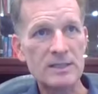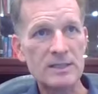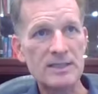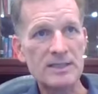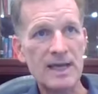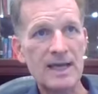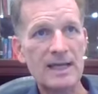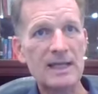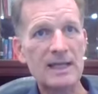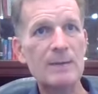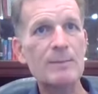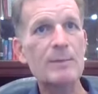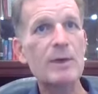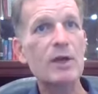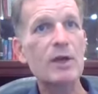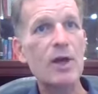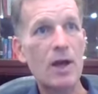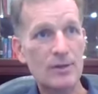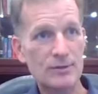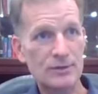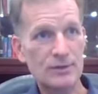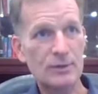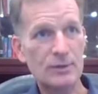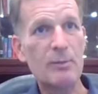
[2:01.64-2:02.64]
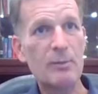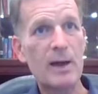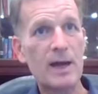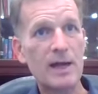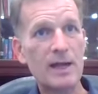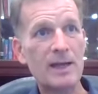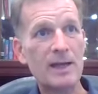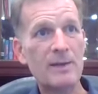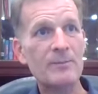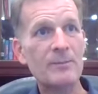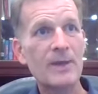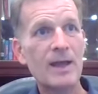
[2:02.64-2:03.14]
just a second, let me call
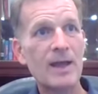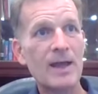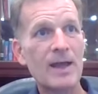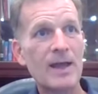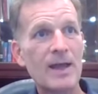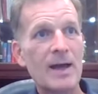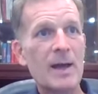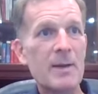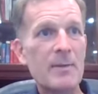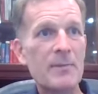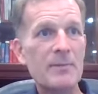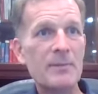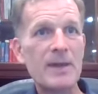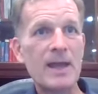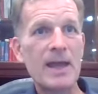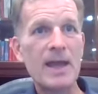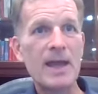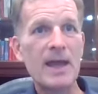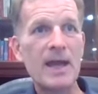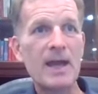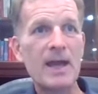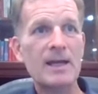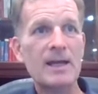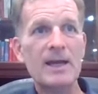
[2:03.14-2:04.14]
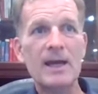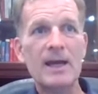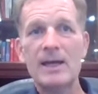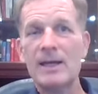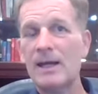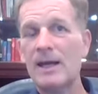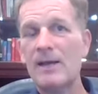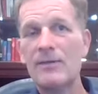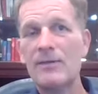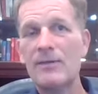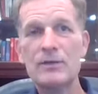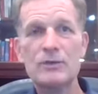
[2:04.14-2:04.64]
somebody. Um, and
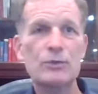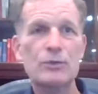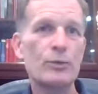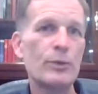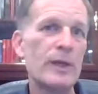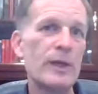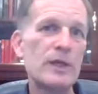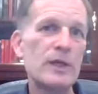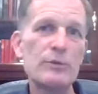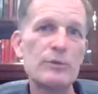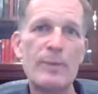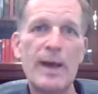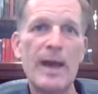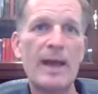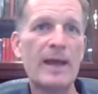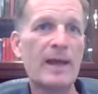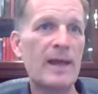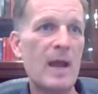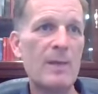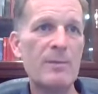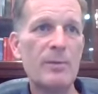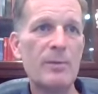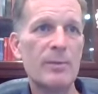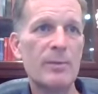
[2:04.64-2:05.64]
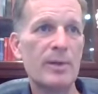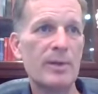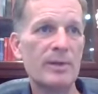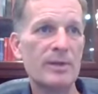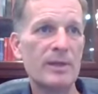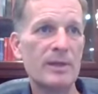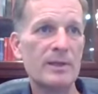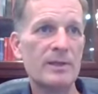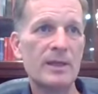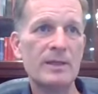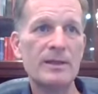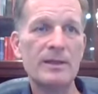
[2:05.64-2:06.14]
again, this reach back
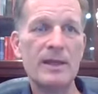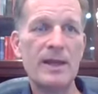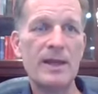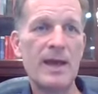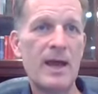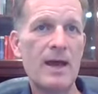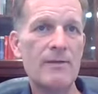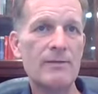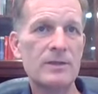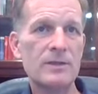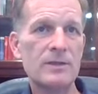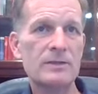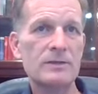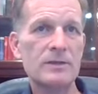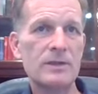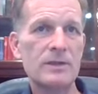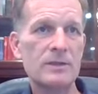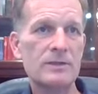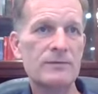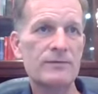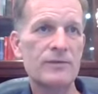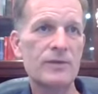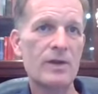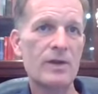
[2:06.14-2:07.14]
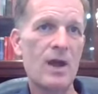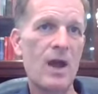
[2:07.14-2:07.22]
capability that they have is, is